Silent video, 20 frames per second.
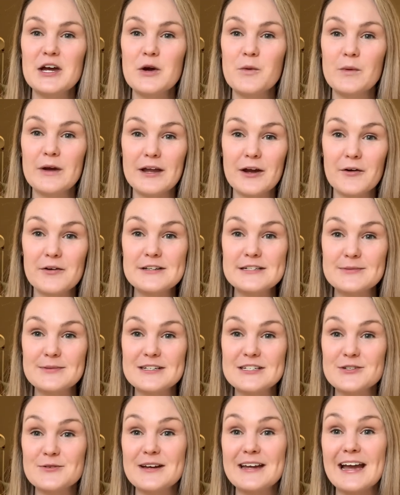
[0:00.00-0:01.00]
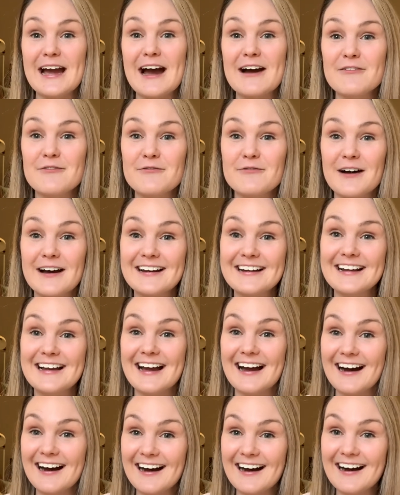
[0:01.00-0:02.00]
We're going to be doing a fun
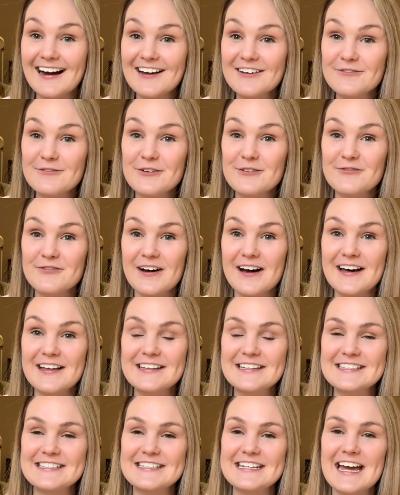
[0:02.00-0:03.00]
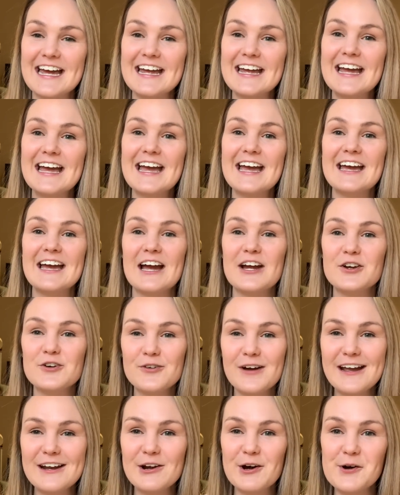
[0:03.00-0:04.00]
card for Father's Day, a
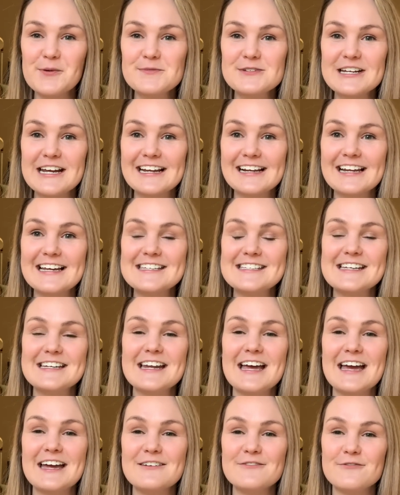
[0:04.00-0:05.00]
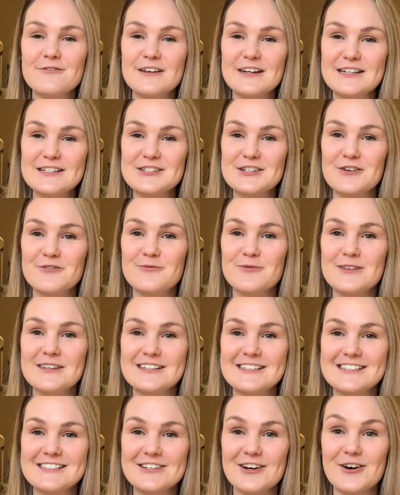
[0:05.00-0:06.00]
great object lesson, and finish off with a
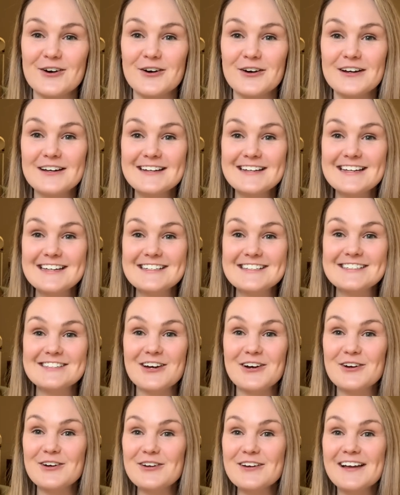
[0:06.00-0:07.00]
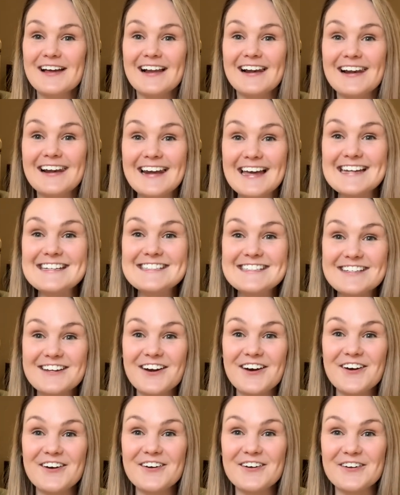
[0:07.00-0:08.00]
song. So let's
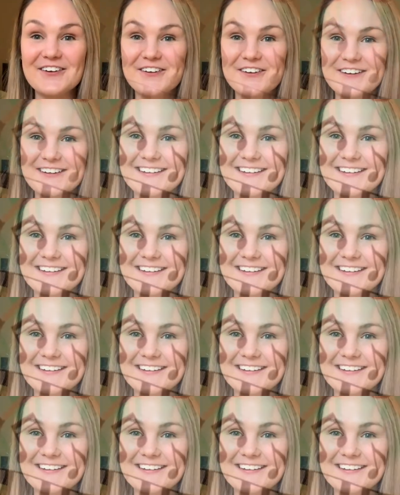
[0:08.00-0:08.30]
go!